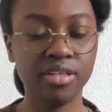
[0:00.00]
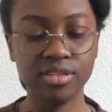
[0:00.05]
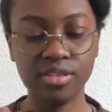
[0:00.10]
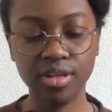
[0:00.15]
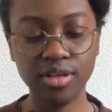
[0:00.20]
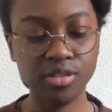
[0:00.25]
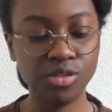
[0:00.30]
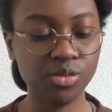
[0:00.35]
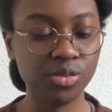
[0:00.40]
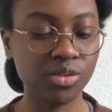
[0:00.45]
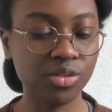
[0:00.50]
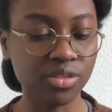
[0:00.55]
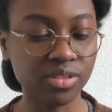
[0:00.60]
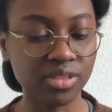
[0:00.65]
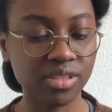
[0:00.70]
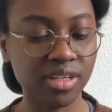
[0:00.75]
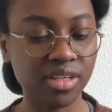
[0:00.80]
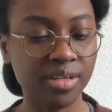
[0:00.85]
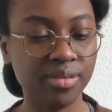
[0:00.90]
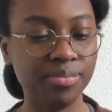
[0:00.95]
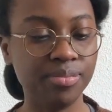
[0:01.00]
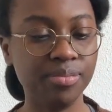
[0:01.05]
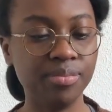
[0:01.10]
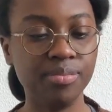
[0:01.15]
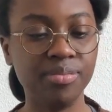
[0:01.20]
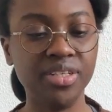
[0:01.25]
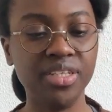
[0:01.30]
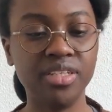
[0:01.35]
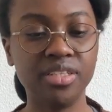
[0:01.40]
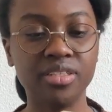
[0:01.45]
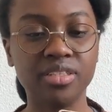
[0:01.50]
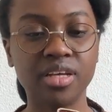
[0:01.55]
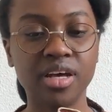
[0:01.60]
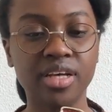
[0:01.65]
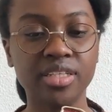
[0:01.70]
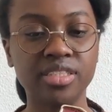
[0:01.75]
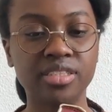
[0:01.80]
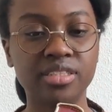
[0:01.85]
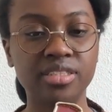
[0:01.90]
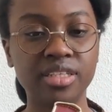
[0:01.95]
those will be
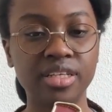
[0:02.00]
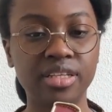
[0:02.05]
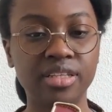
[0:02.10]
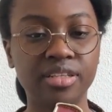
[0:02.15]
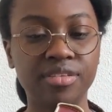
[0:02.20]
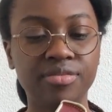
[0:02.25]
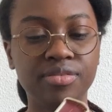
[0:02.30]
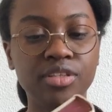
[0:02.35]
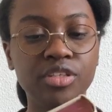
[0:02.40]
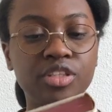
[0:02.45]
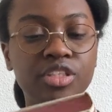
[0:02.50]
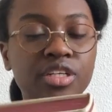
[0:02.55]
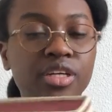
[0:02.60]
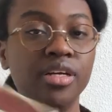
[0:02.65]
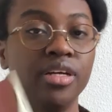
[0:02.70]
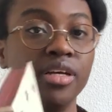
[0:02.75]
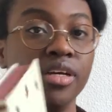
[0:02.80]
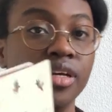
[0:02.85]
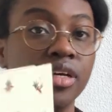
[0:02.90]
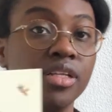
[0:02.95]
discussed in the future.